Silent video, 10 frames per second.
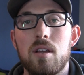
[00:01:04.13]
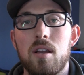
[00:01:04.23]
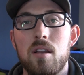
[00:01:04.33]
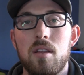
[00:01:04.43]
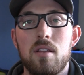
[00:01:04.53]

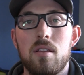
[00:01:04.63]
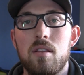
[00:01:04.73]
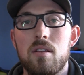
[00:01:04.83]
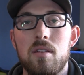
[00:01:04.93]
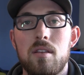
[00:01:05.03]
kind of
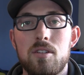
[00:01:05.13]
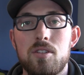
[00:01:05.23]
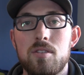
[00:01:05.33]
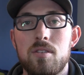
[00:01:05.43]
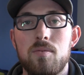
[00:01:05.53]
the
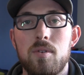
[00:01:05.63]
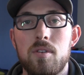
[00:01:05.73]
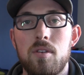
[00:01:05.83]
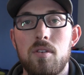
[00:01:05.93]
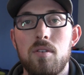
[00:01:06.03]
gist of
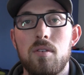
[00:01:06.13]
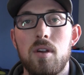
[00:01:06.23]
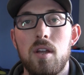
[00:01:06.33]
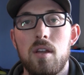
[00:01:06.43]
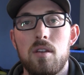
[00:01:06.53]
what to do.
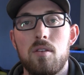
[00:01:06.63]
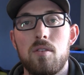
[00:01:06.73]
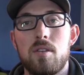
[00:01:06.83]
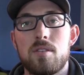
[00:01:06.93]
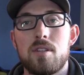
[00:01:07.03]
You
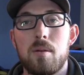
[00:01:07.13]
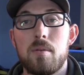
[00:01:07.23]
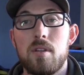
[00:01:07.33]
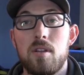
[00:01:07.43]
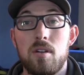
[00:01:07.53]
know, this time
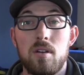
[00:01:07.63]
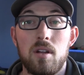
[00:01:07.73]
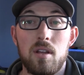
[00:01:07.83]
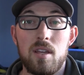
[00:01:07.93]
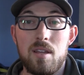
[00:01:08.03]
of the
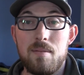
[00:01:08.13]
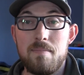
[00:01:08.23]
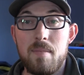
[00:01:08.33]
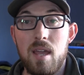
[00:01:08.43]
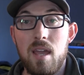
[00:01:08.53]
year,
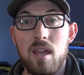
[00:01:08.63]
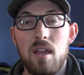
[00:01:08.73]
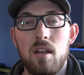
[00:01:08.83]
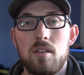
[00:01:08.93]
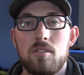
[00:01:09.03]
in
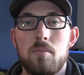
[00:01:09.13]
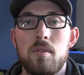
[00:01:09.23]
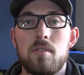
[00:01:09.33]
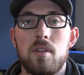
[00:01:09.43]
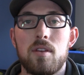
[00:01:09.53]
May, some of
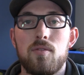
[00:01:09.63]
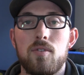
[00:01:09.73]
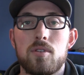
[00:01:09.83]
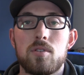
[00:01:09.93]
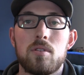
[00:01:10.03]
these lakes
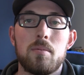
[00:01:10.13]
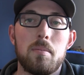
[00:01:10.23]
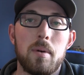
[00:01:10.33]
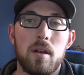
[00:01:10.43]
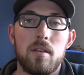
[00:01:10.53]
fish a little
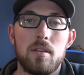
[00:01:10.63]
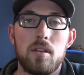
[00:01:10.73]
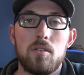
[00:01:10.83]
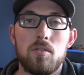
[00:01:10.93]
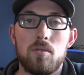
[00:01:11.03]
bit better than
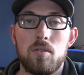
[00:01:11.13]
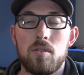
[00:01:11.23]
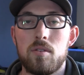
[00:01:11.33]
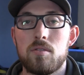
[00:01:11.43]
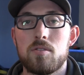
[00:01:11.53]
they do
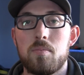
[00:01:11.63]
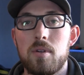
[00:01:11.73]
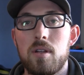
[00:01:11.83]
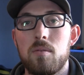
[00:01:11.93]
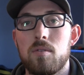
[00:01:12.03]
early in the
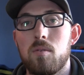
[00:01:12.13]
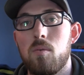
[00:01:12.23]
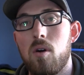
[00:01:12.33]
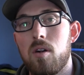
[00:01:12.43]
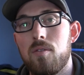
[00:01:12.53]
spring. When the
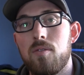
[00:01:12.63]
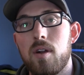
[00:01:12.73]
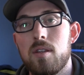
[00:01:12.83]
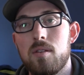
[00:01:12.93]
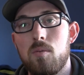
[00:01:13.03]
water
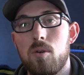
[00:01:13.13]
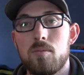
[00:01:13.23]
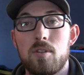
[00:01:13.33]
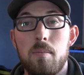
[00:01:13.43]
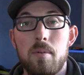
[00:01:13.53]
finally
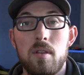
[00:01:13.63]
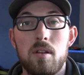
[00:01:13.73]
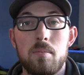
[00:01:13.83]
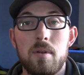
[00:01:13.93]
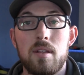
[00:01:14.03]
warms up a
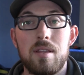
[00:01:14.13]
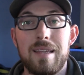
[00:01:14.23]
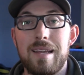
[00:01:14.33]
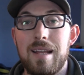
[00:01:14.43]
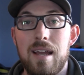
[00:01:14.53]
little bit,
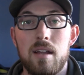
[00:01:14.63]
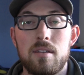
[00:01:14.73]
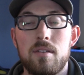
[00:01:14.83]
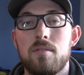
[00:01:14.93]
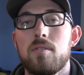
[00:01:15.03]
they get
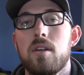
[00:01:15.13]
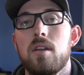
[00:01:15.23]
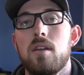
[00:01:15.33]
active.